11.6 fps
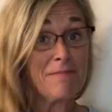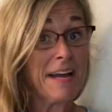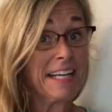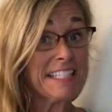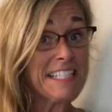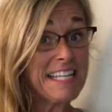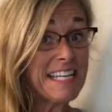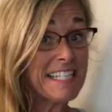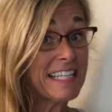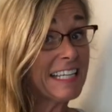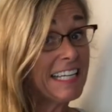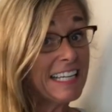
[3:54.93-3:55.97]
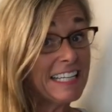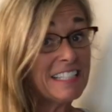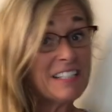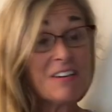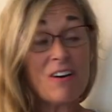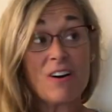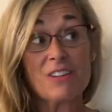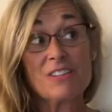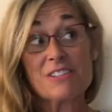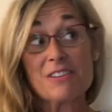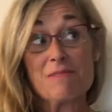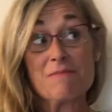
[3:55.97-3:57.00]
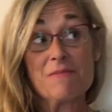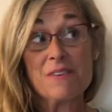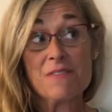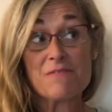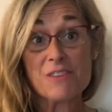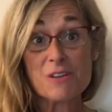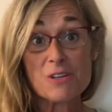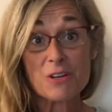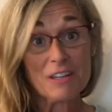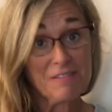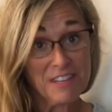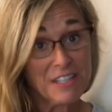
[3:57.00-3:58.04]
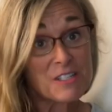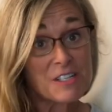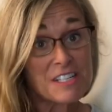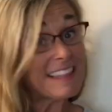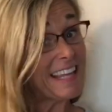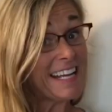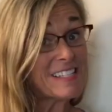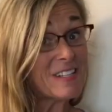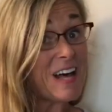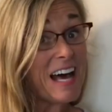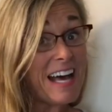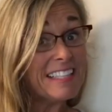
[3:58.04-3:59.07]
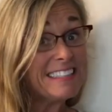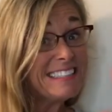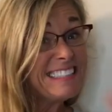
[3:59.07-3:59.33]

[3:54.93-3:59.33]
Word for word: back and see us again on some future adventures. Thanks a lot.